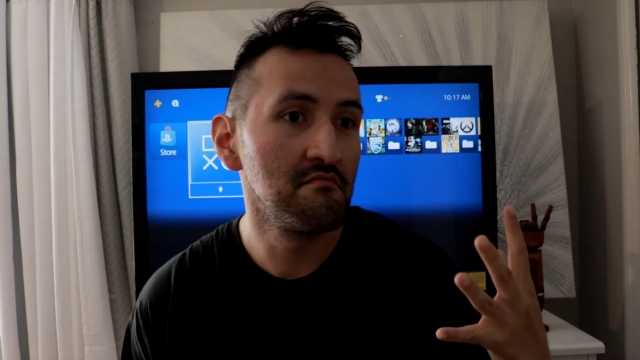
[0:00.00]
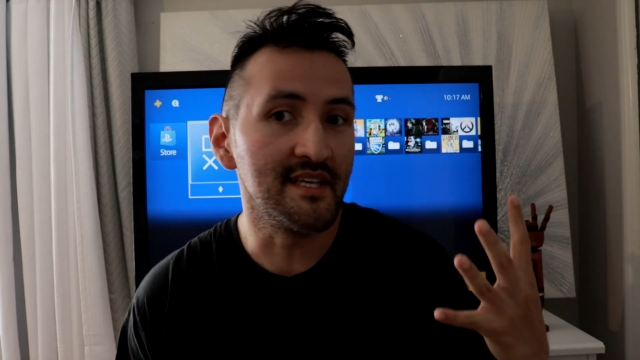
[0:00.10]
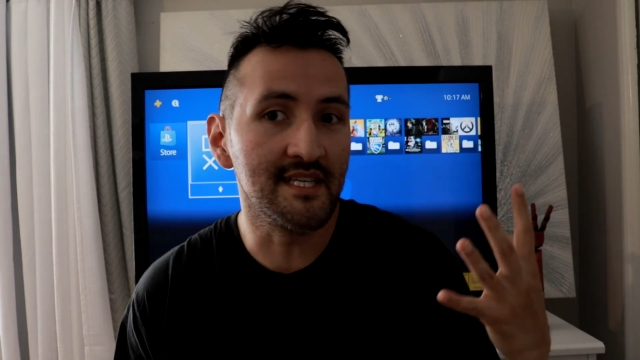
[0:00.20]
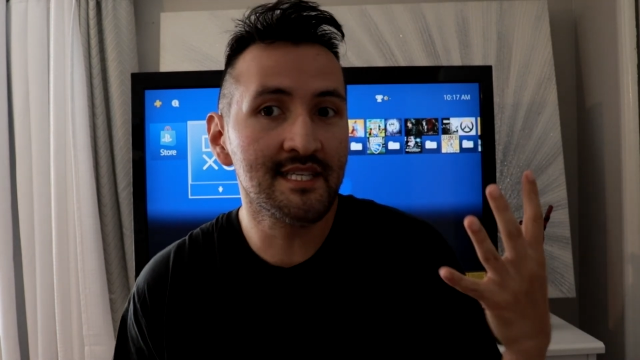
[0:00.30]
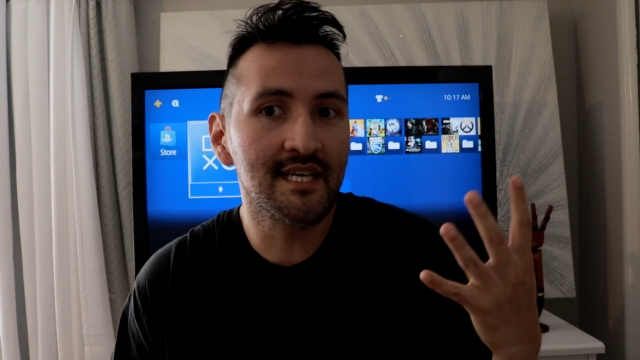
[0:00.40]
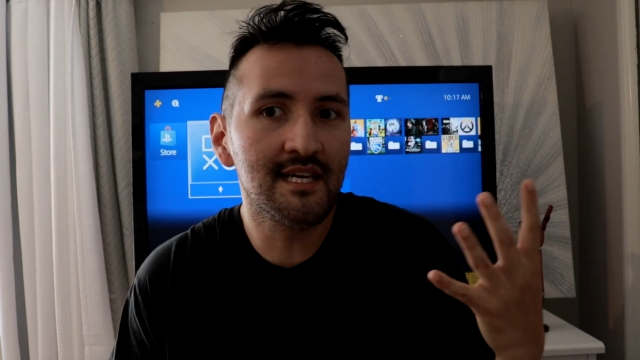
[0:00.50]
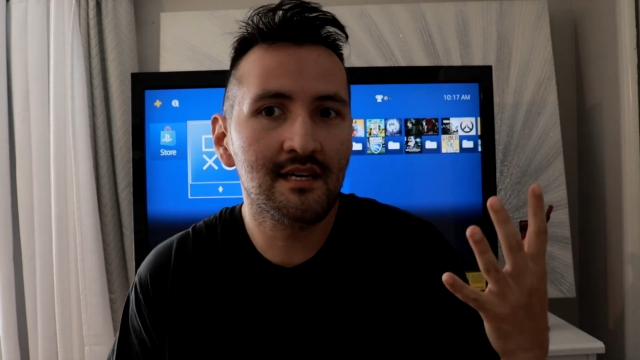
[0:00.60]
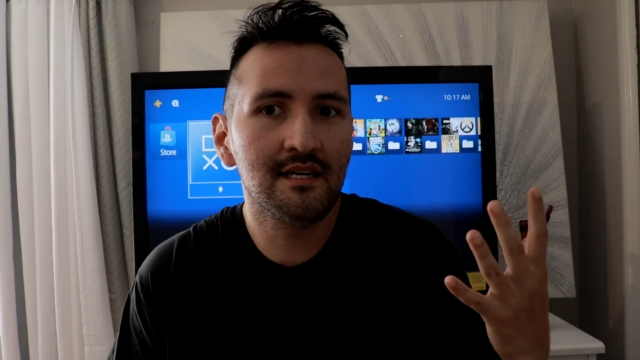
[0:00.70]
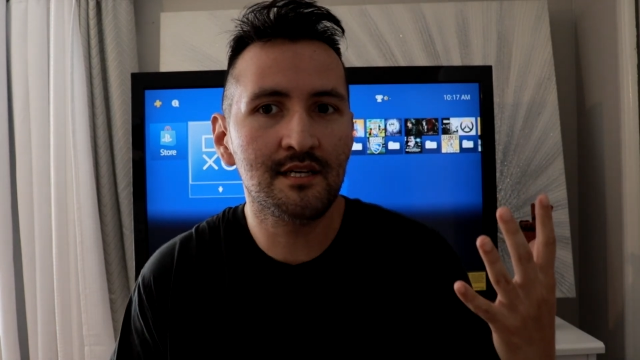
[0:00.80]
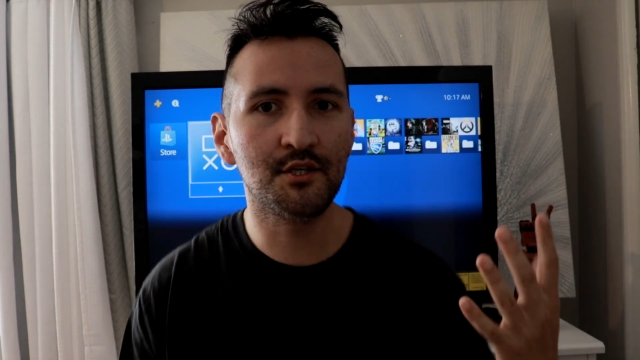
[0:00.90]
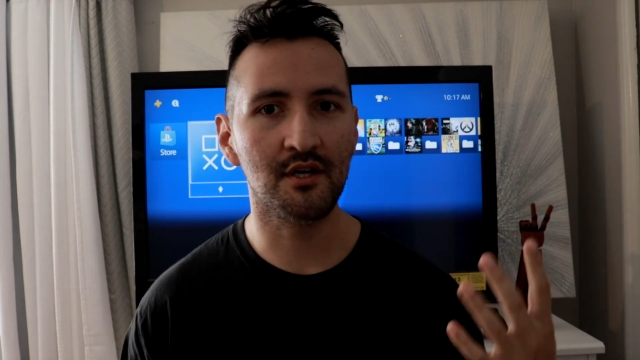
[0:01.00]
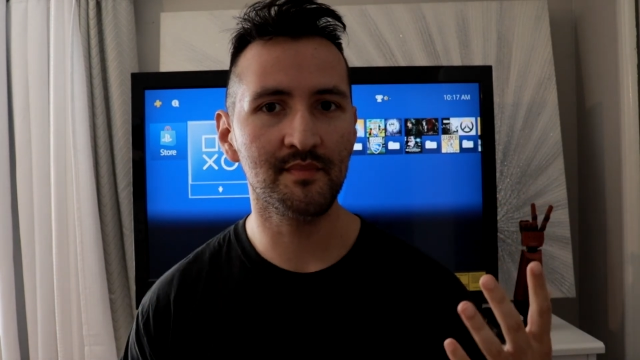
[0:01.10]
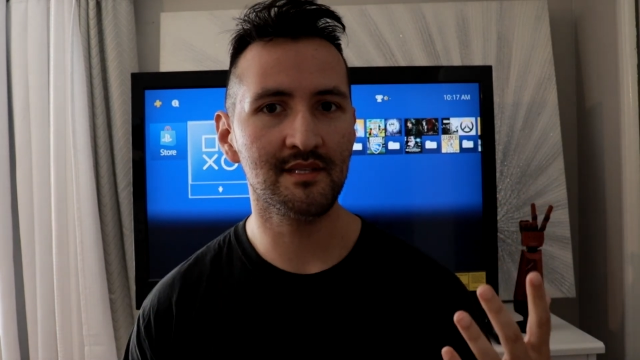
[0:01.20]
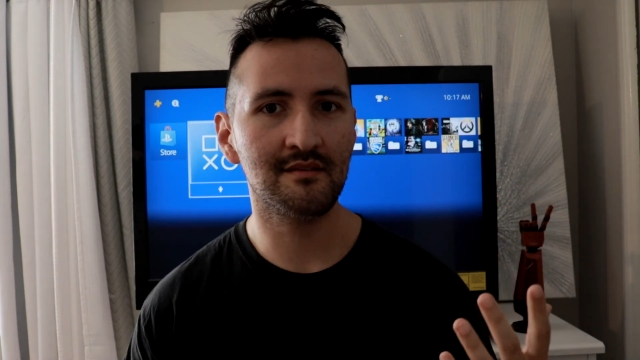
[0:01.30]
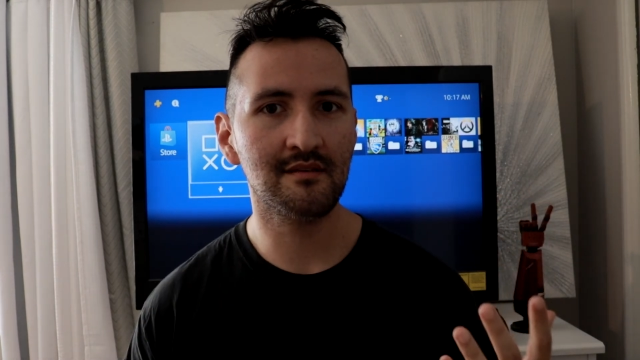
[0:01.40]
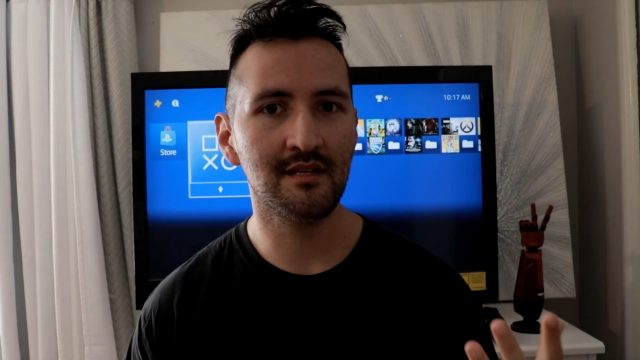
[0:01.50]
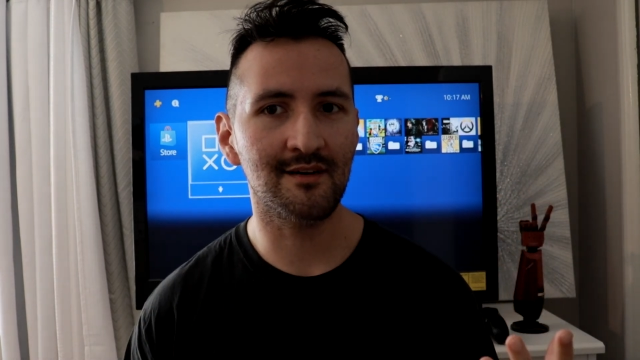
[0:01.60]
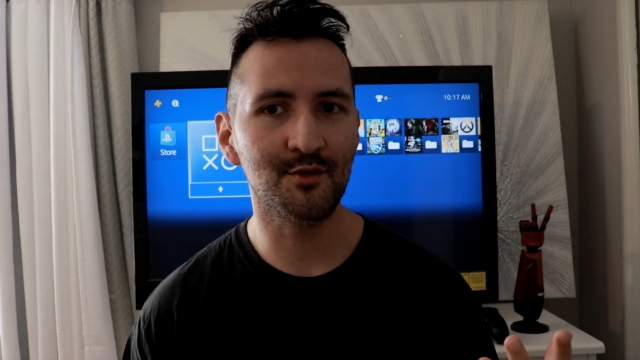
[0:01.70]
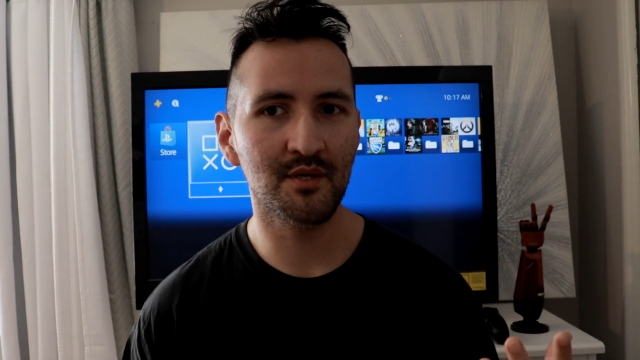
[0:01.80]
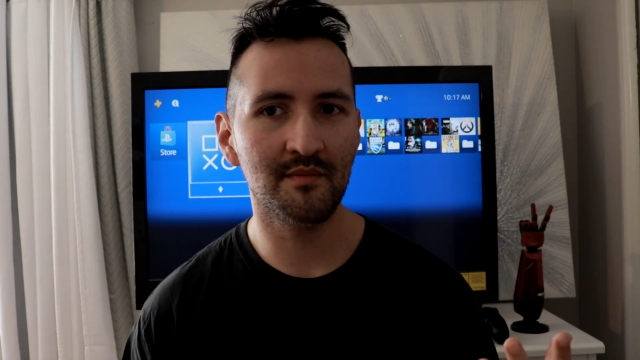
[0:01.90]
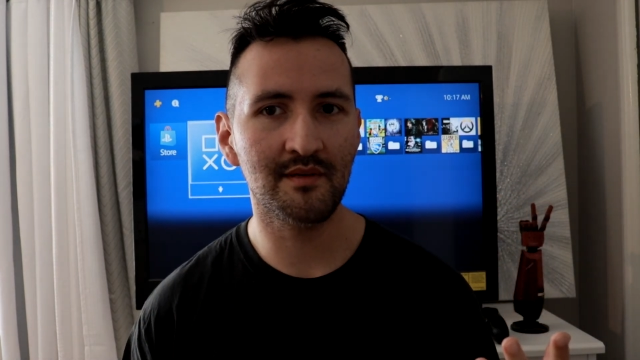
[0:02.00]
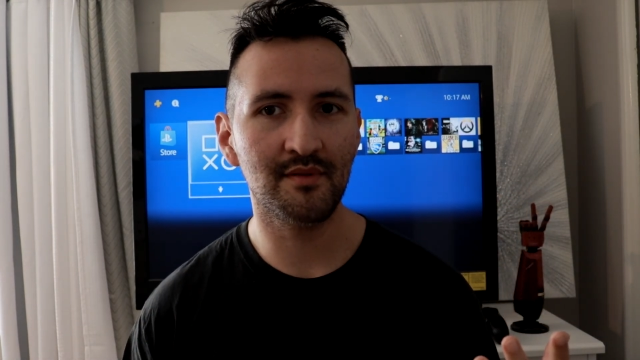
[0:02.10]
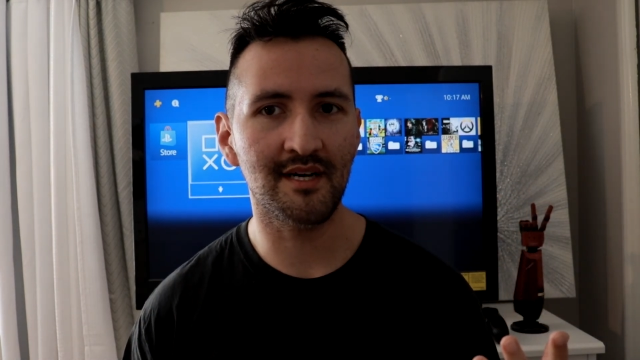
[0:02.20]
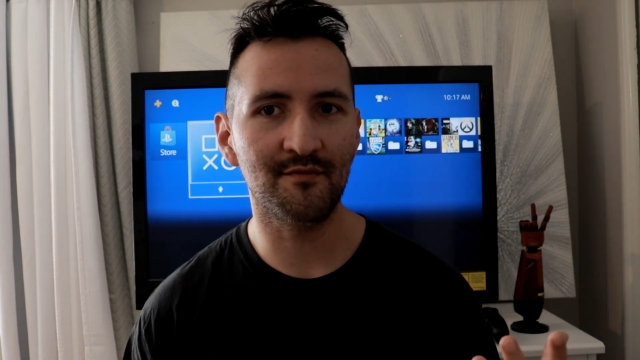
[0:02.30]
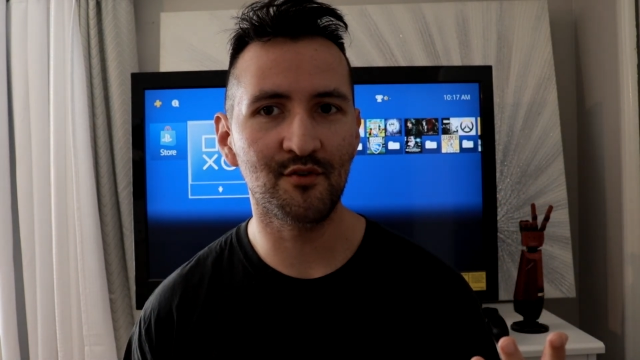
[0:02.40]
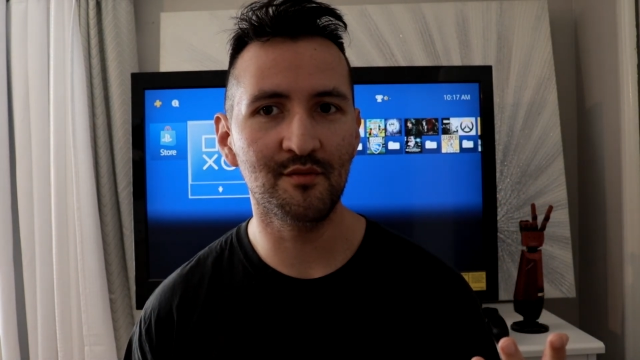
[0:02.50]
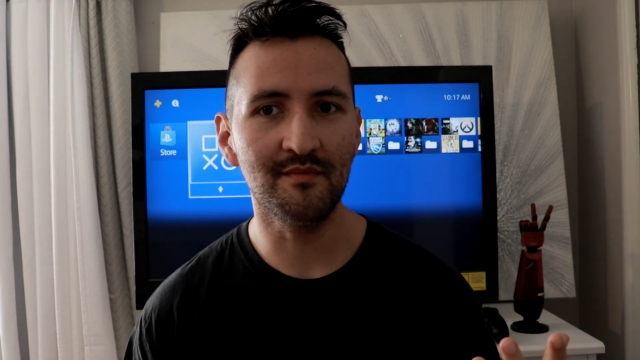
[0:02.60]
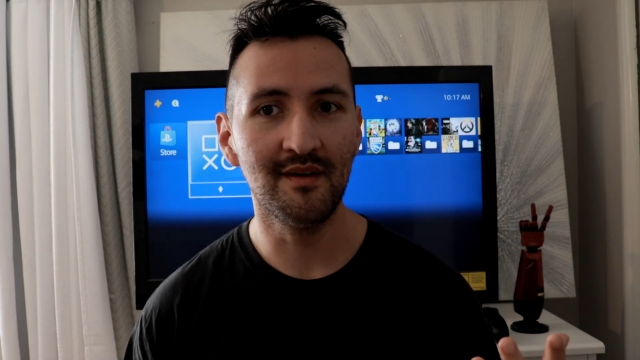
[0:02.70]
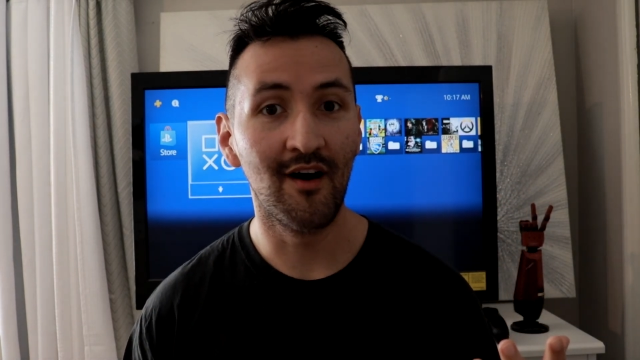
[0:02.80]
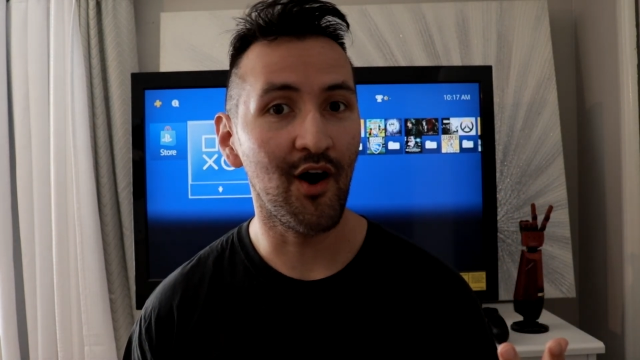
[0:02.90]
is Sega going to jump into the cloud streaming platform?